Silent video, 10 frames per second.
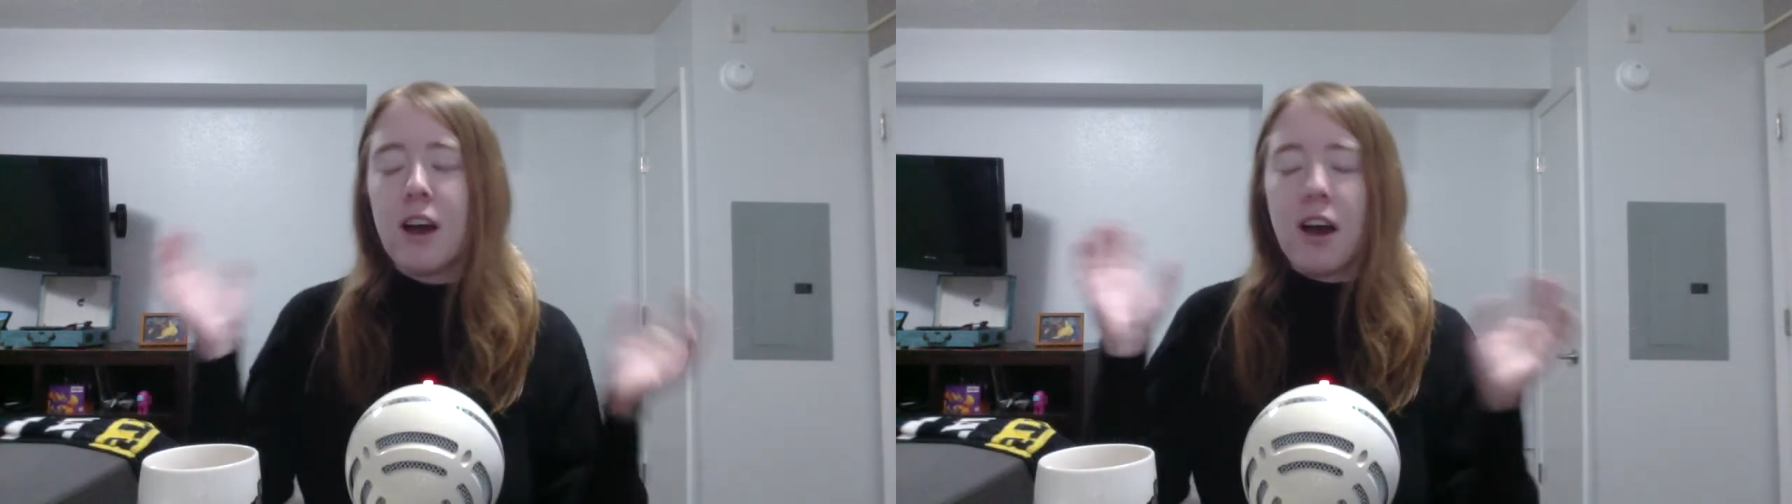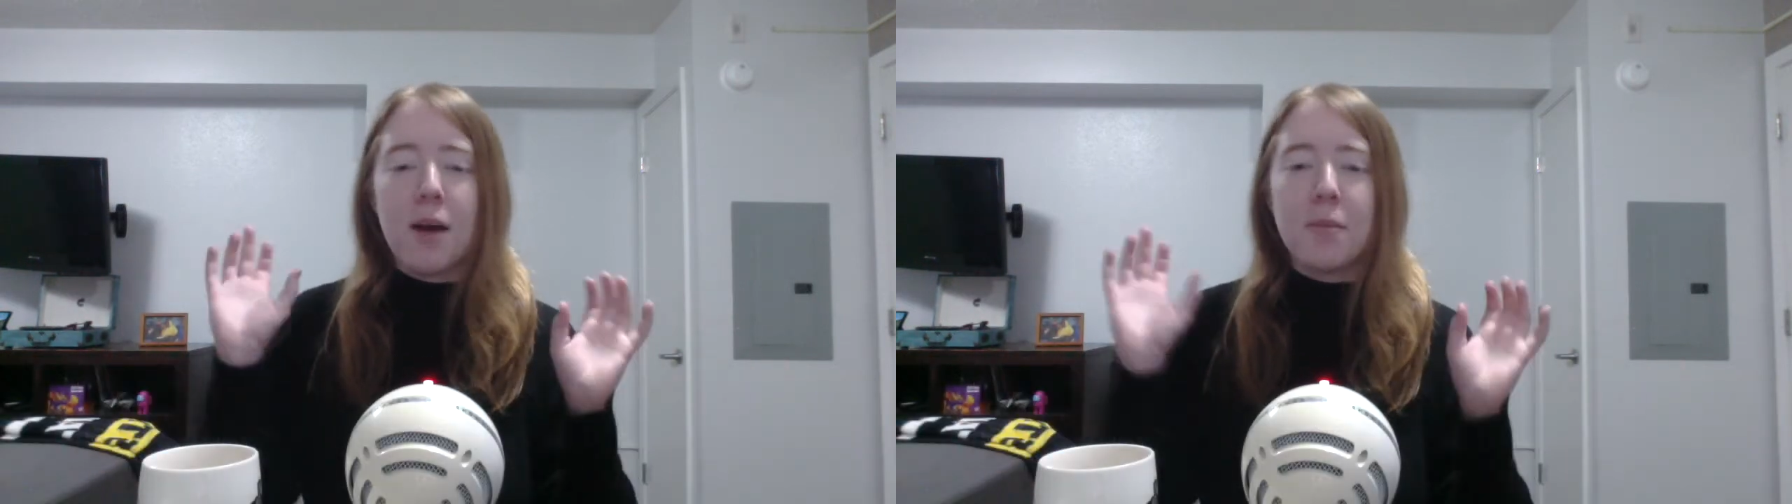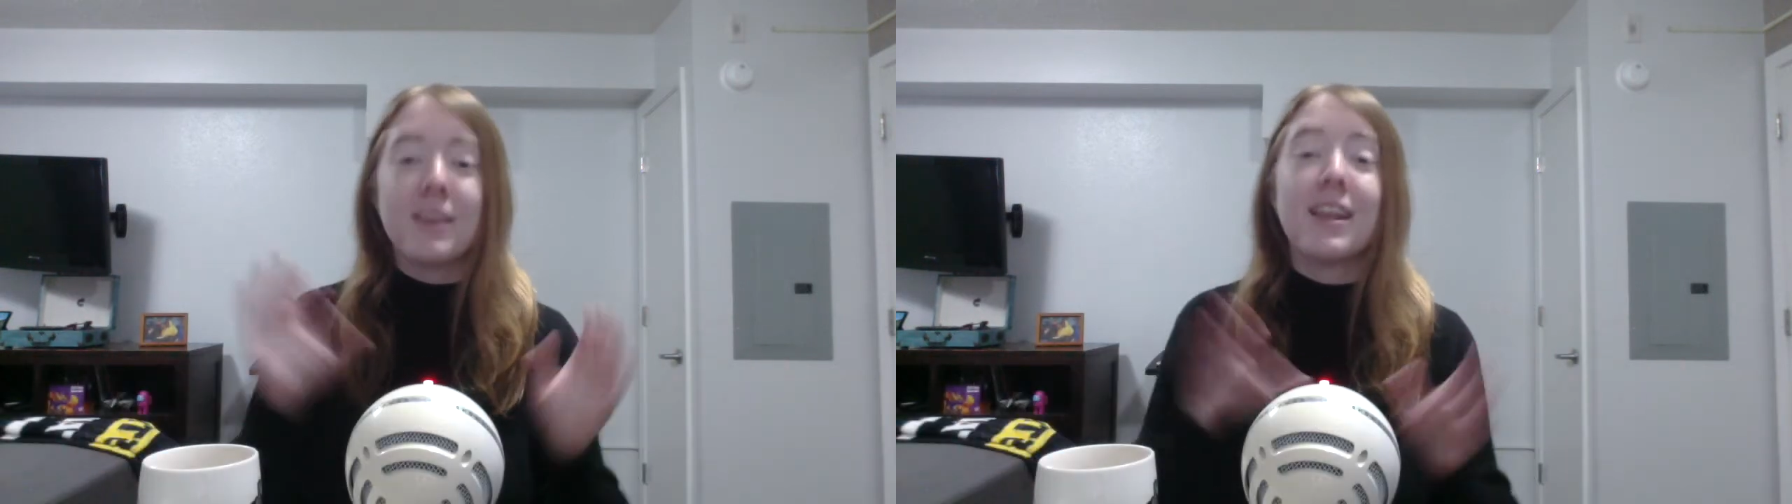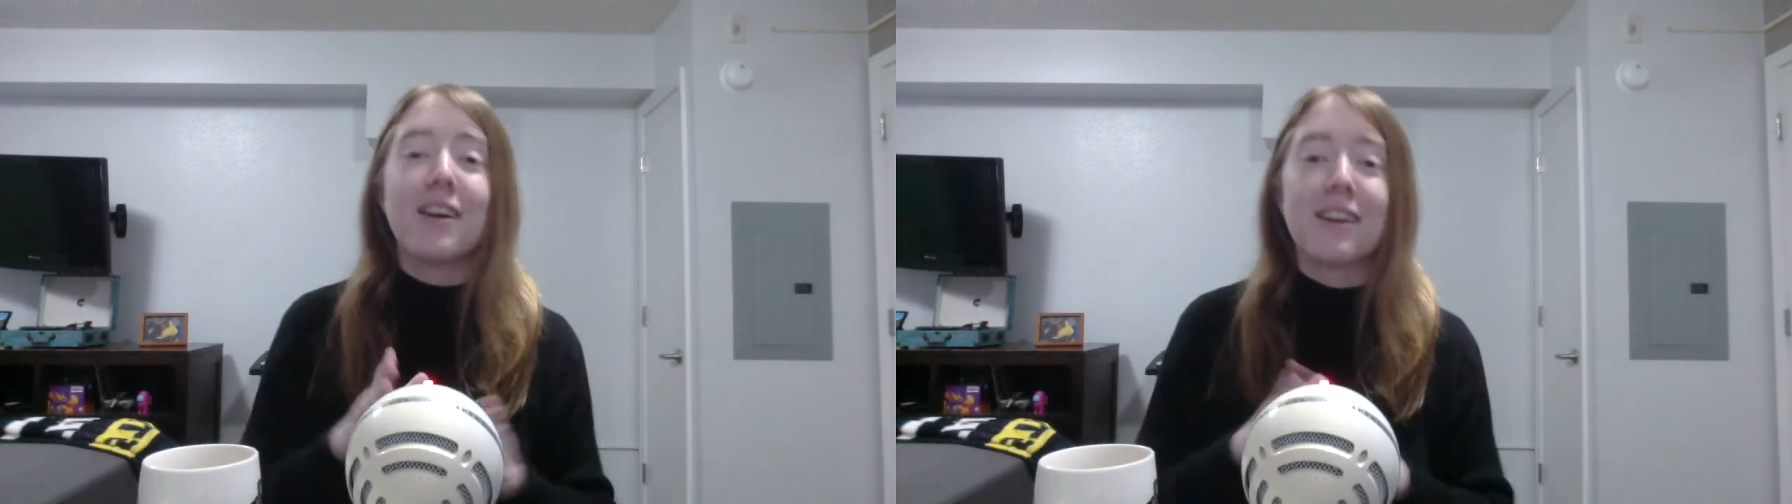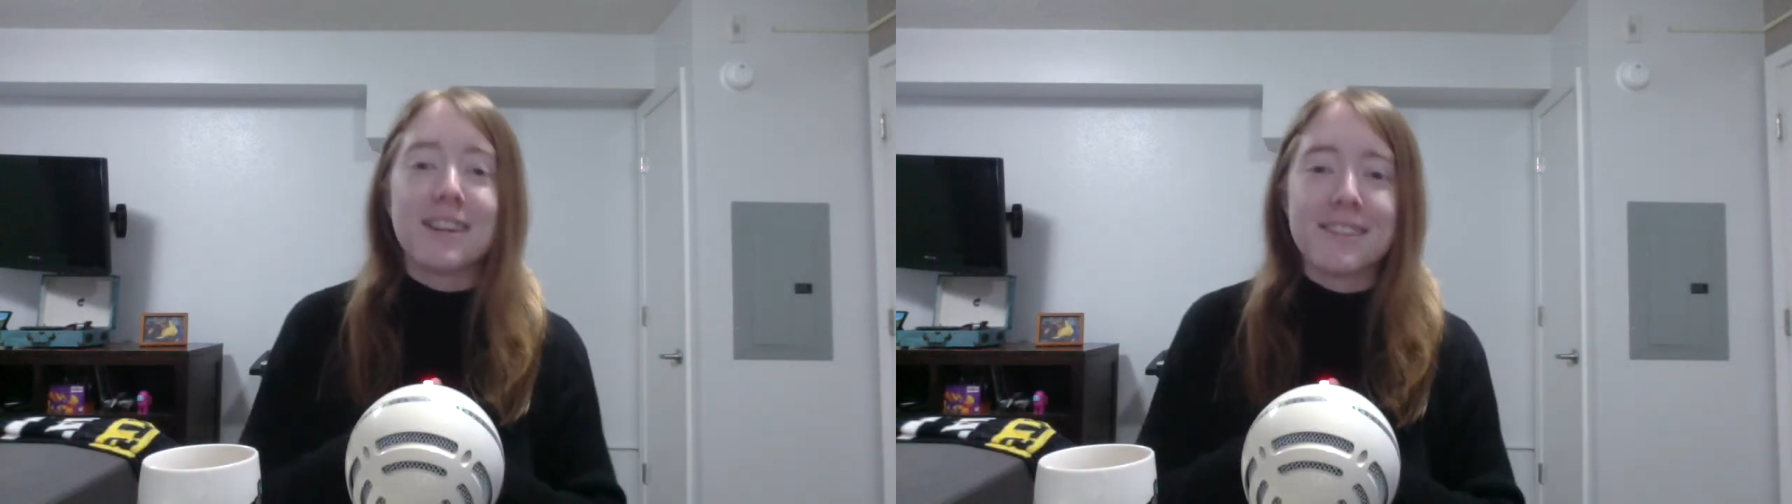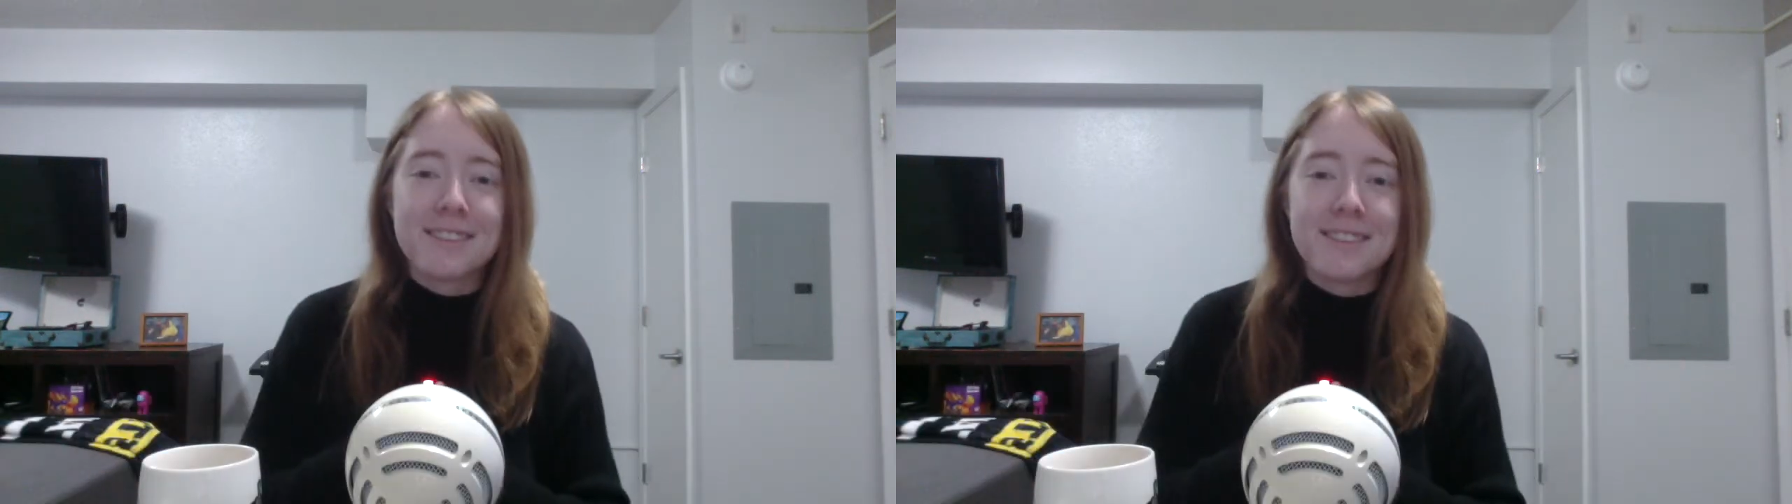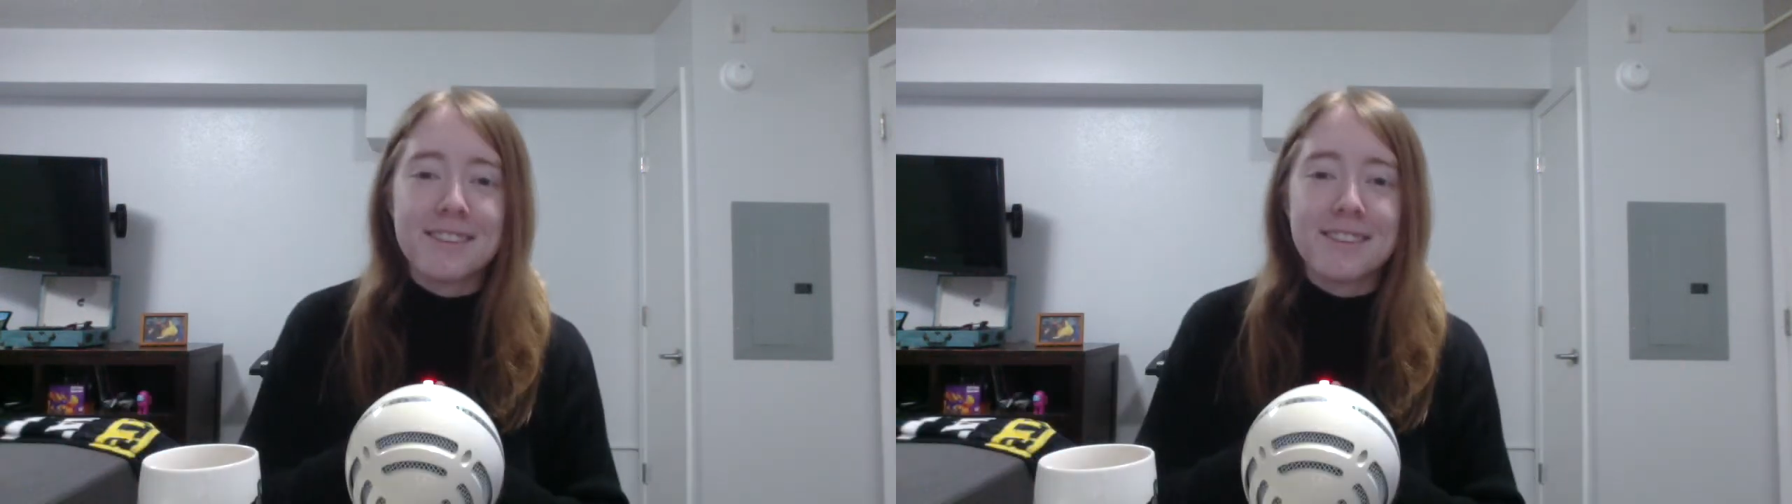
uh, but there it is.